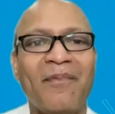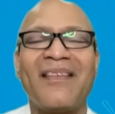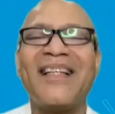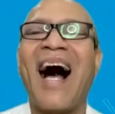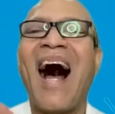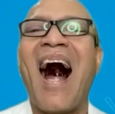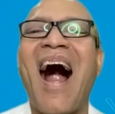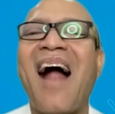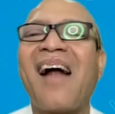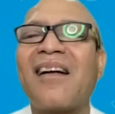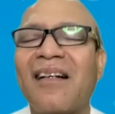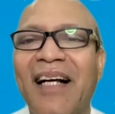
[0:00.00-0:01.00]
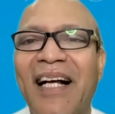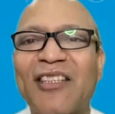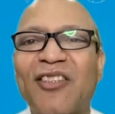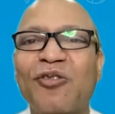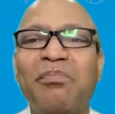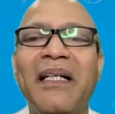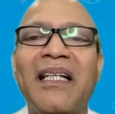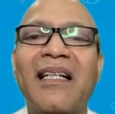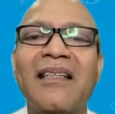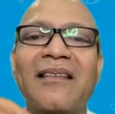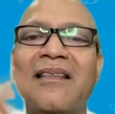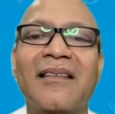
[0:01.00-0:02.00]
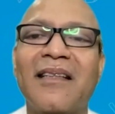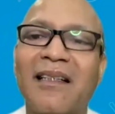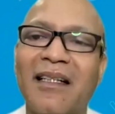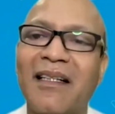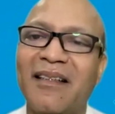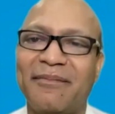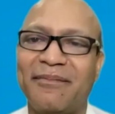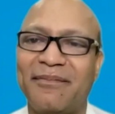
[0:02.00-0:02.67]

The heart has to beat consistently.